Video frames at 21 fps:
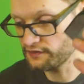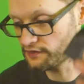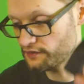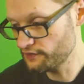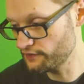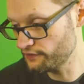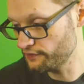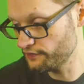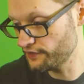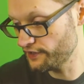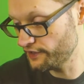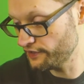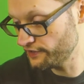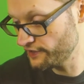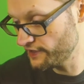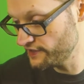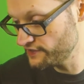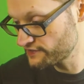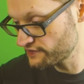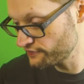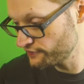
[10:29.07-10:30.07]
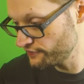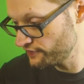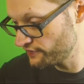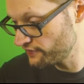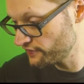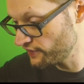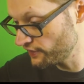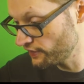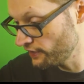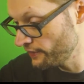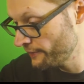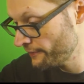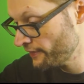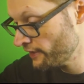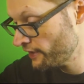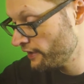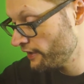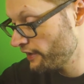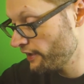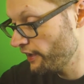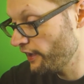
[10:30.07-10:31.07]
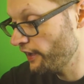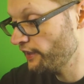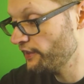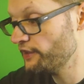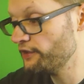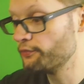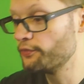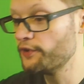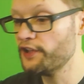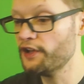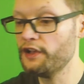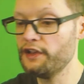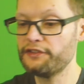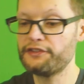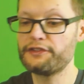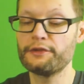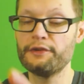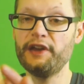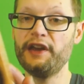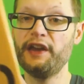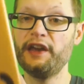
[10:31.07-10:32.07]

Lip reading: little lens hood thing. And then we also